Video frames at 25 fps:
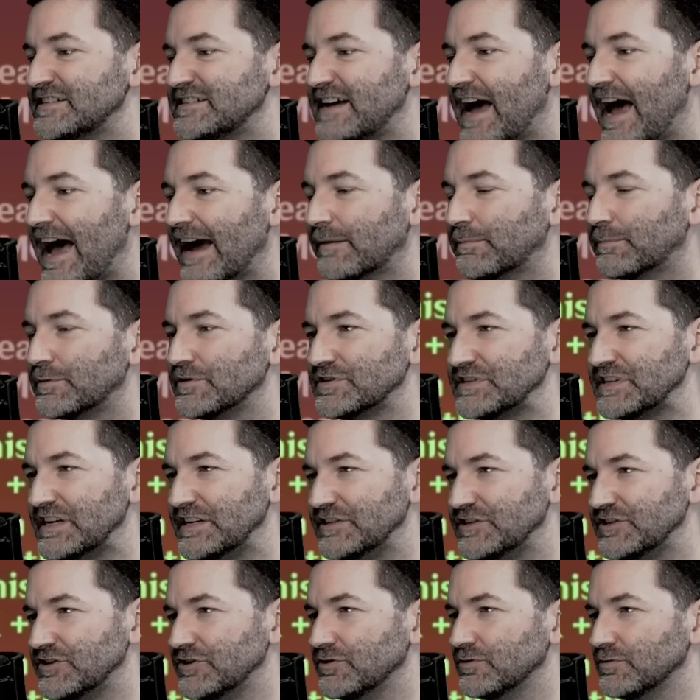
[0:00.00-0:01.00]
attack
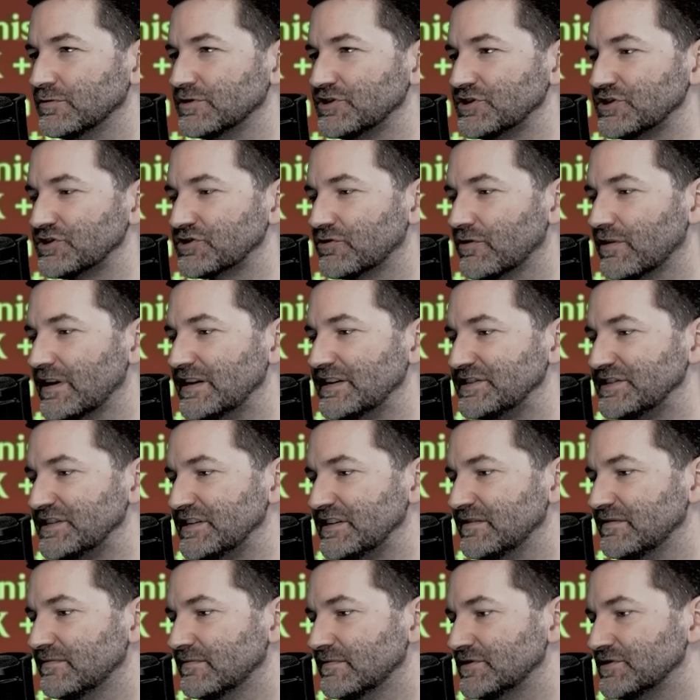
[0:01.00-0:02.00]
percent too, which is
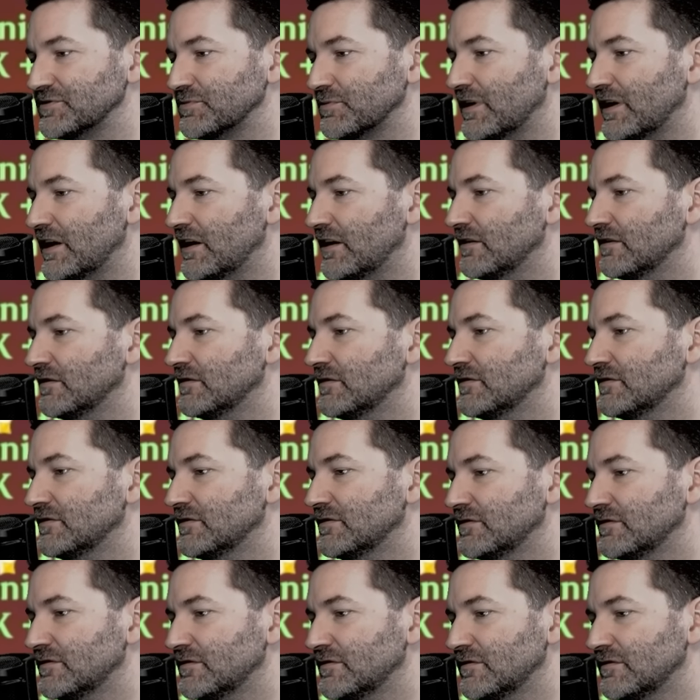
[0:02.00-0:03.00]
crazy as well. Six
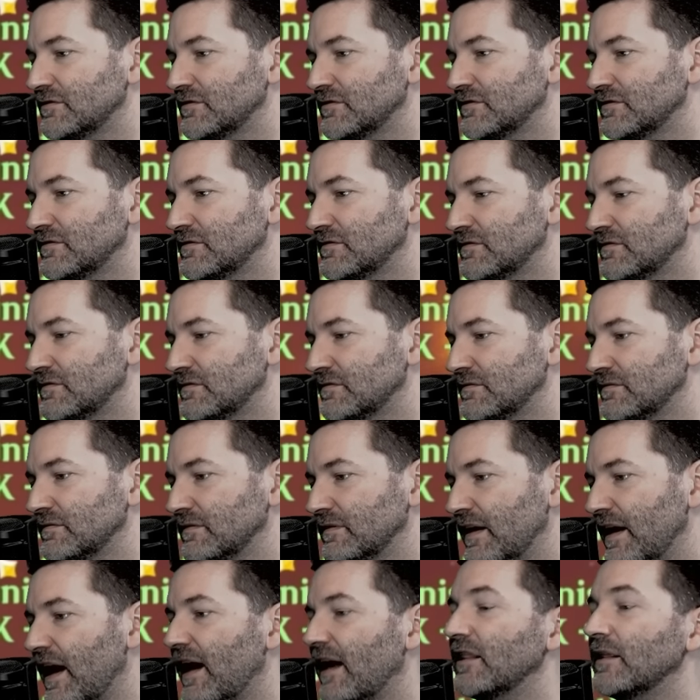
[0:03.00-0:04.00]
point four crit
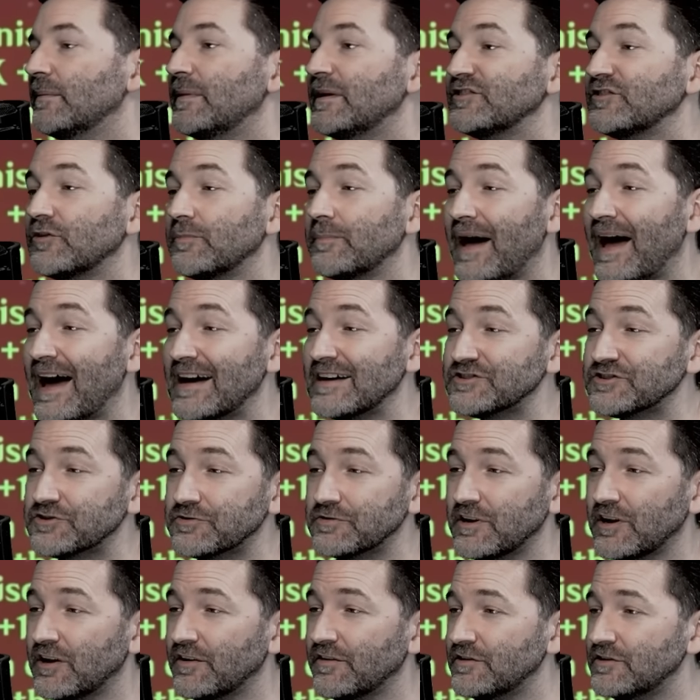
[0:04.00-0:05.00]
damage. Elemental
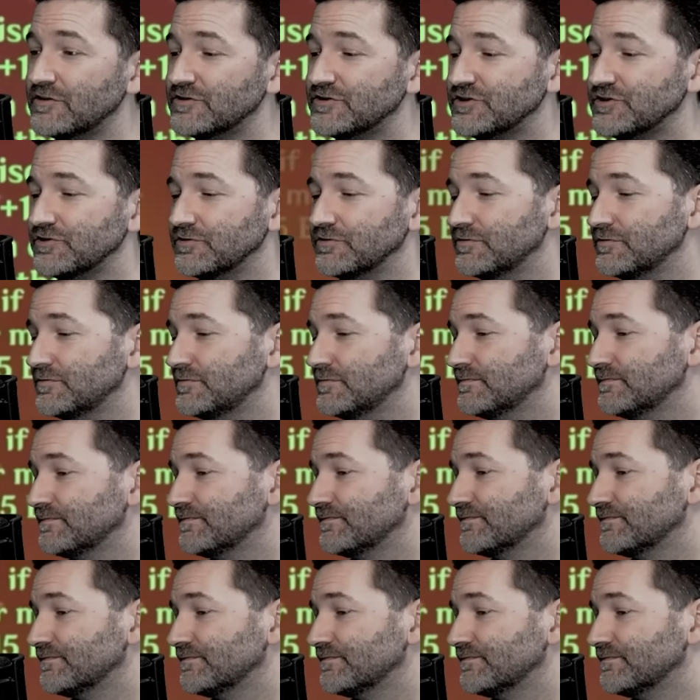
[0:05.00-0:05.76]
mastery on there too. Hot